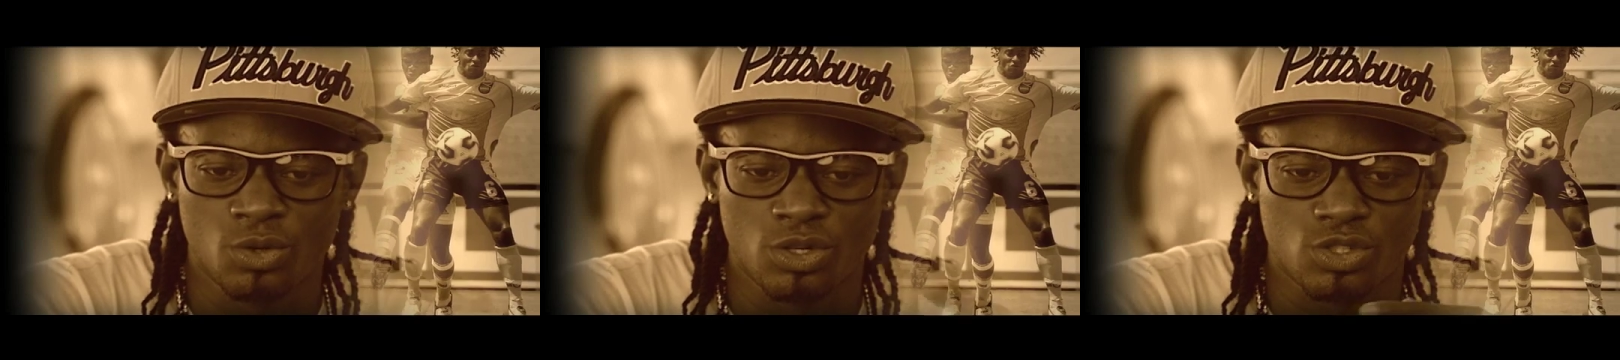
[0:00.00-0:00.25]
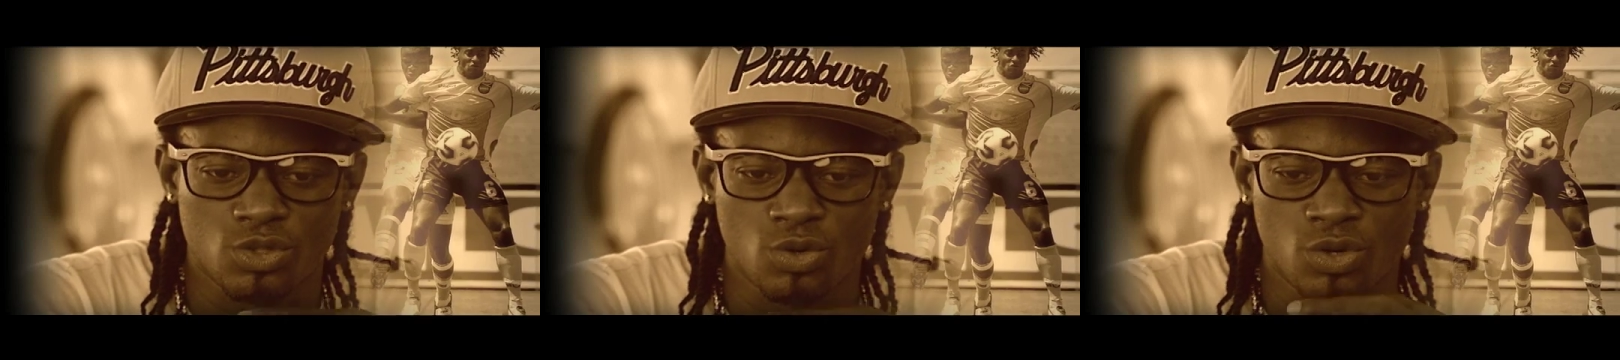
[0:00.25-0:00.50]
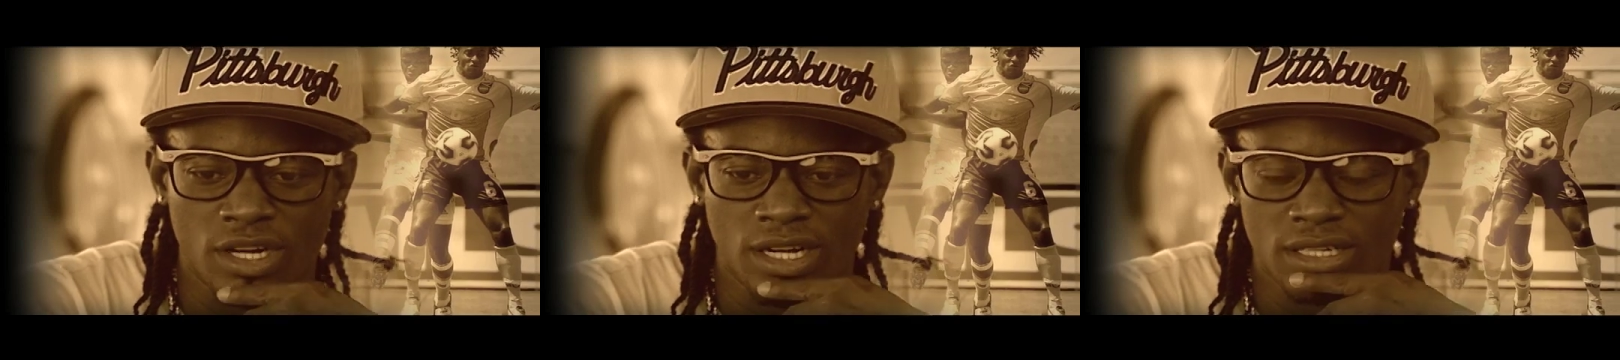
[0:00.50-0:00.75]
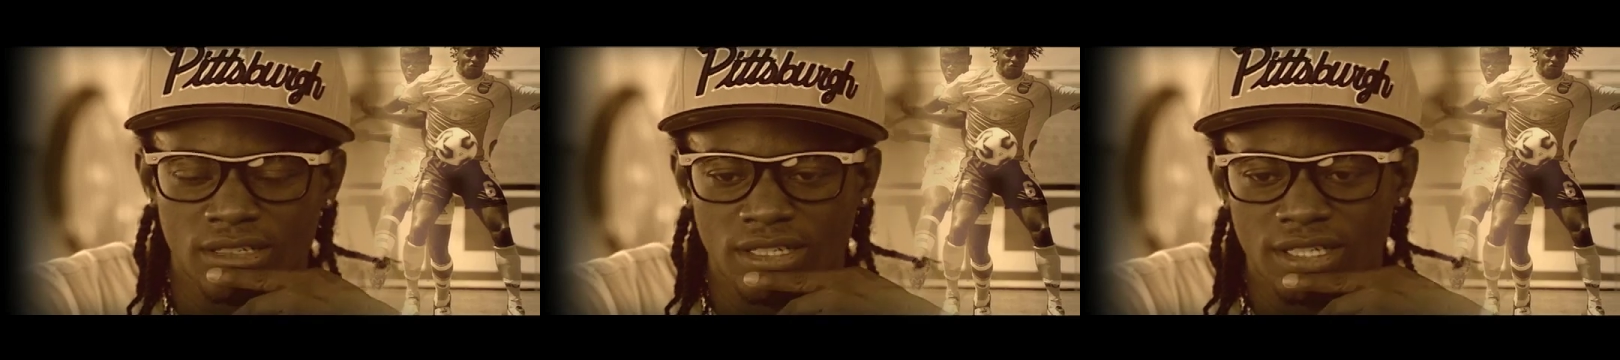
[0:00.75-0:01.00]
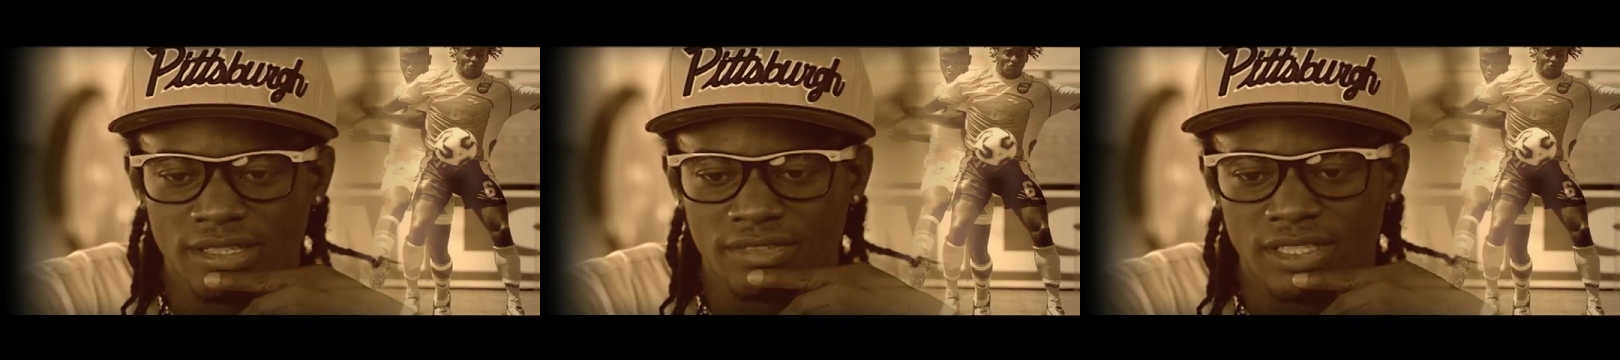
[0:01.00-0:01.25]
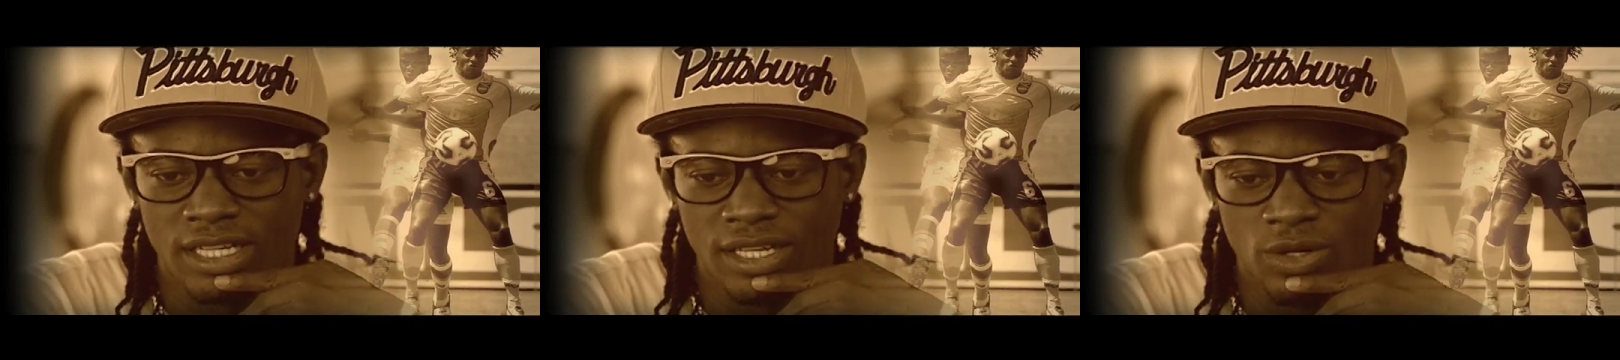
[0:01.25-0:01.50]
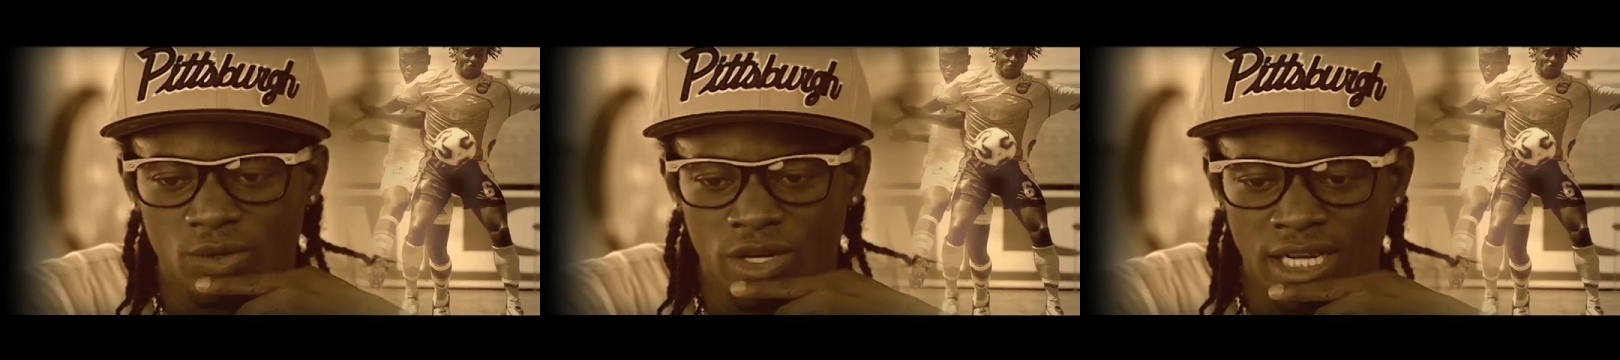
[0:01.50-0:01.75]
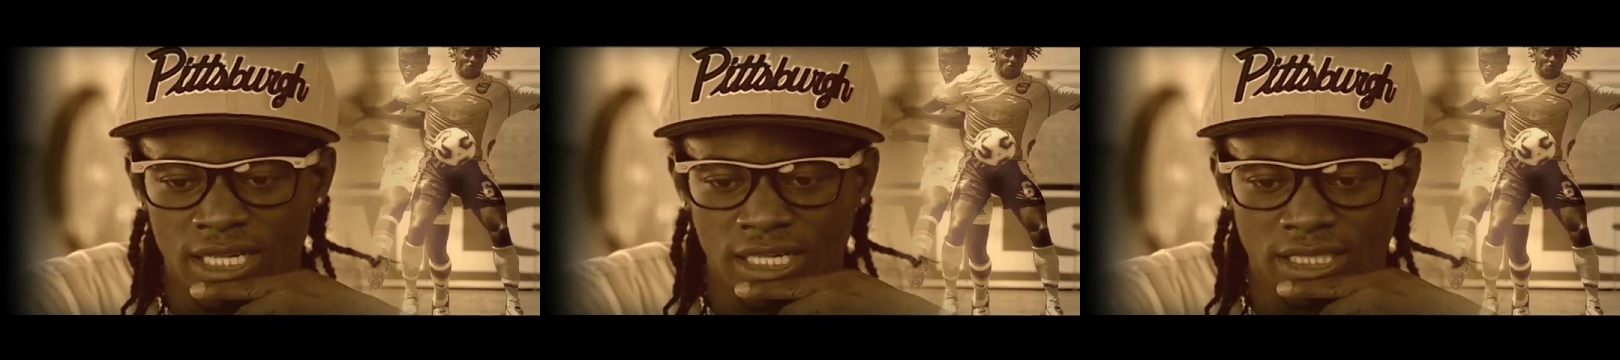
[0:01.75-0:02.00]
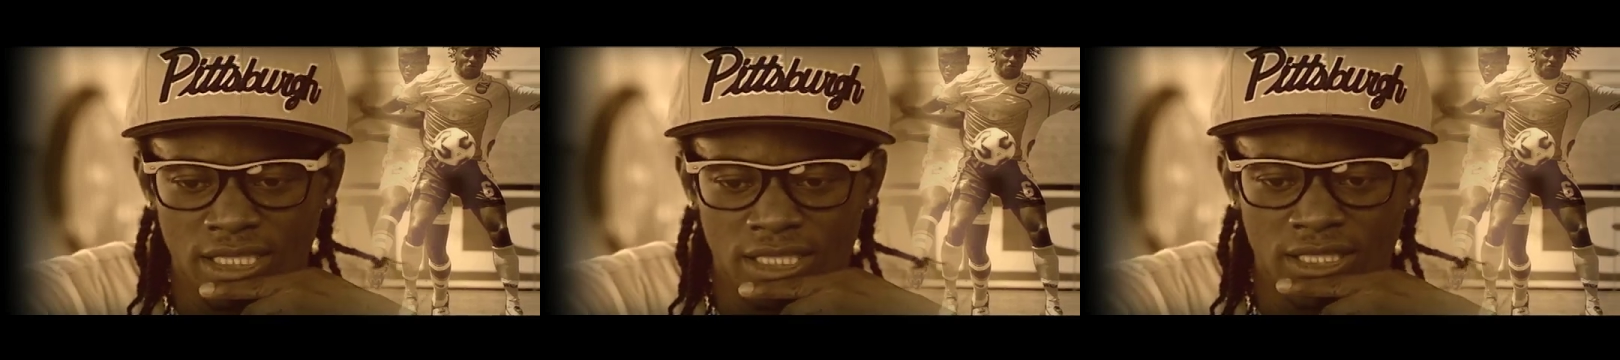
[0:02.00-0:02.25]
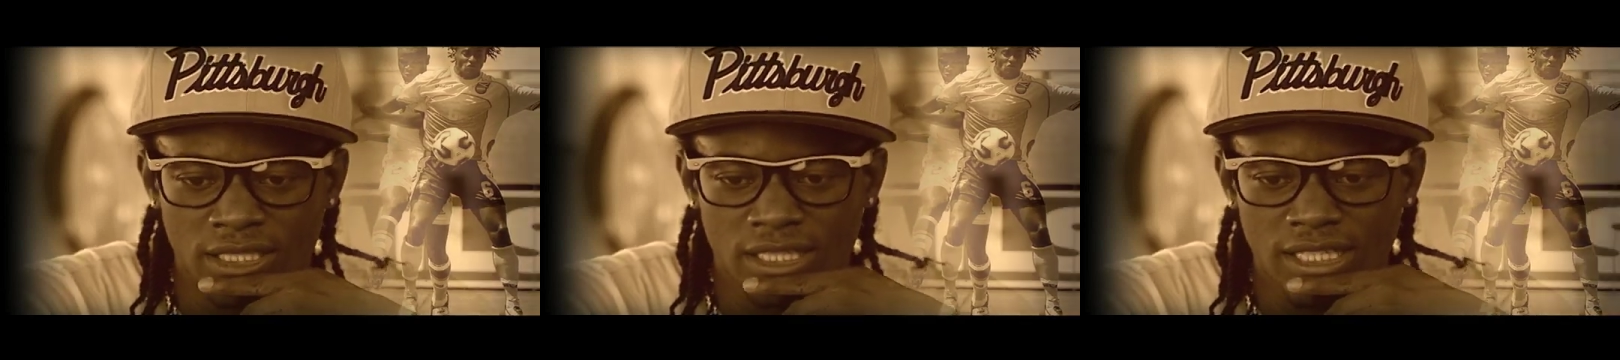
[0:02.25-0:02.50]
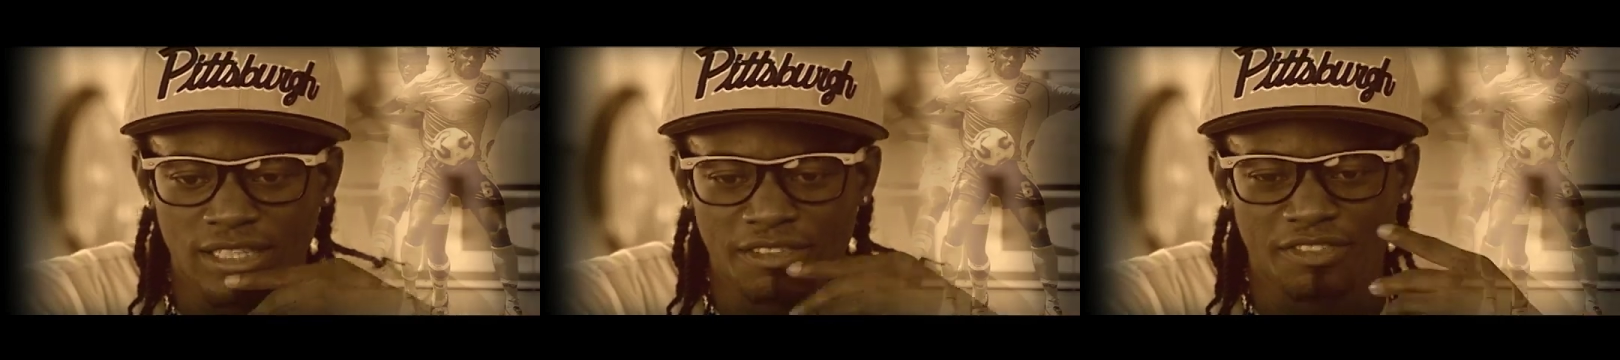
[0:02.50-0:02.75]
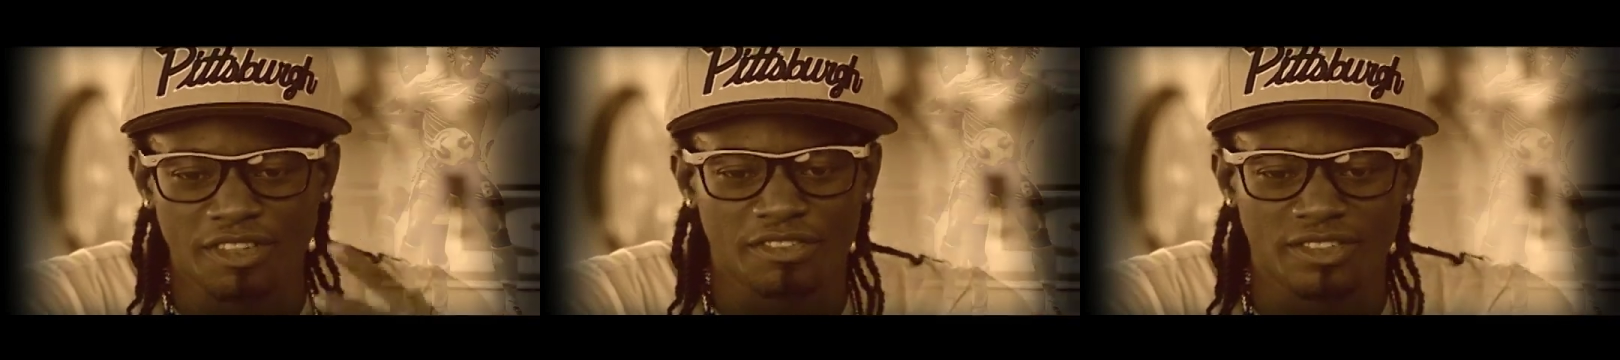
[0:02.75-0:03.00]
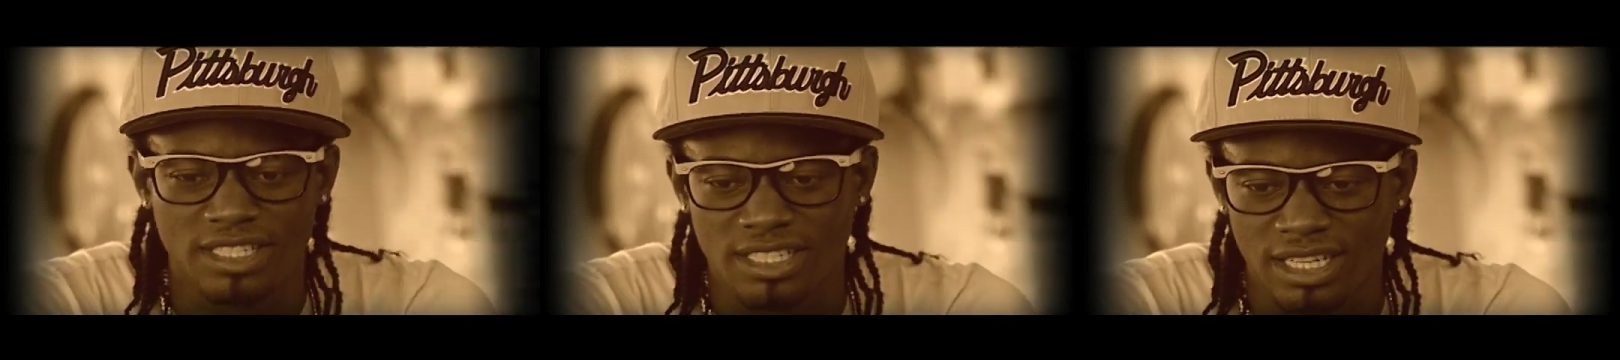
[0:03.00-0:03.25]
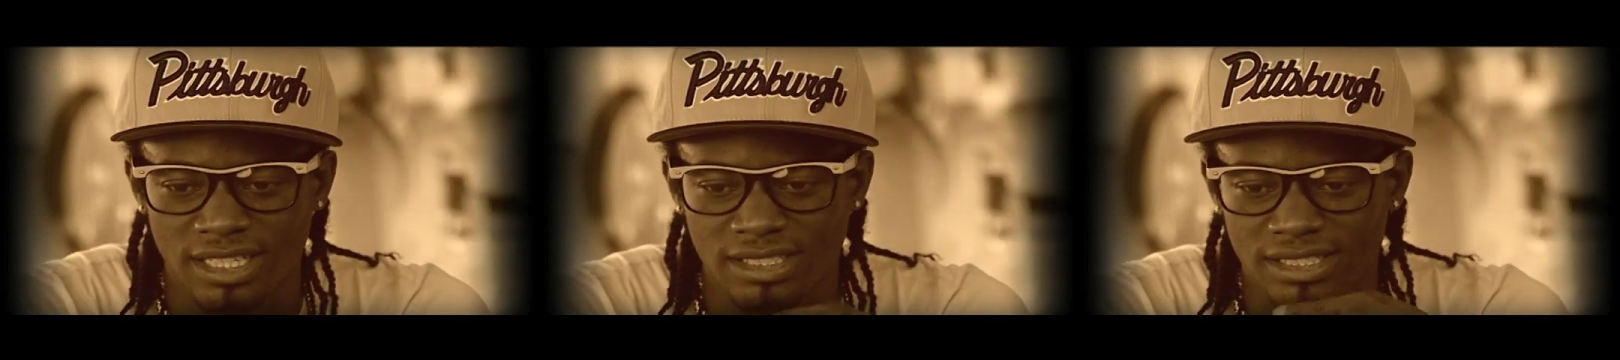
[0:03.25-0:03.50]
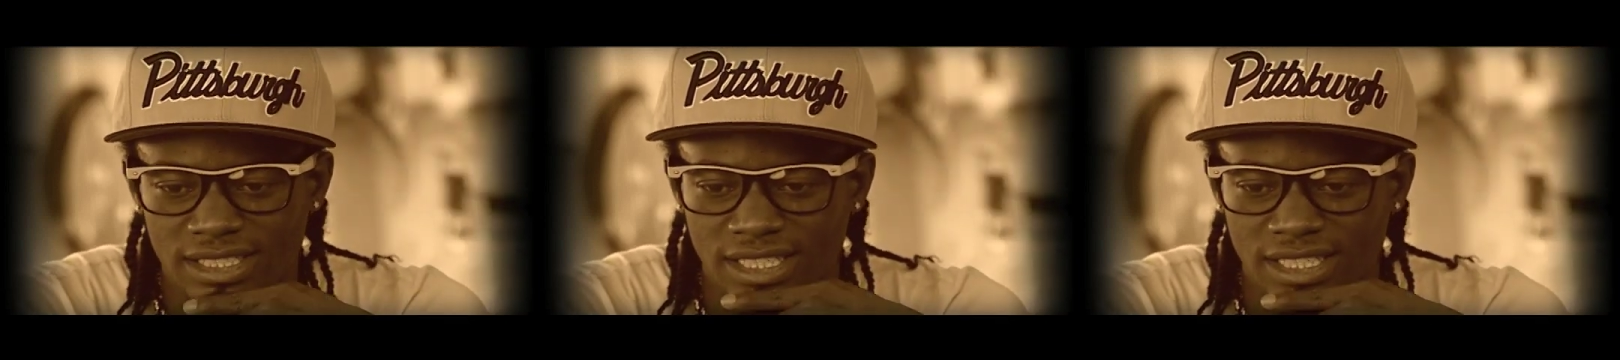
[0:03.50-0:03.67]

goal scorer for the Choir at that year. 50 Cent,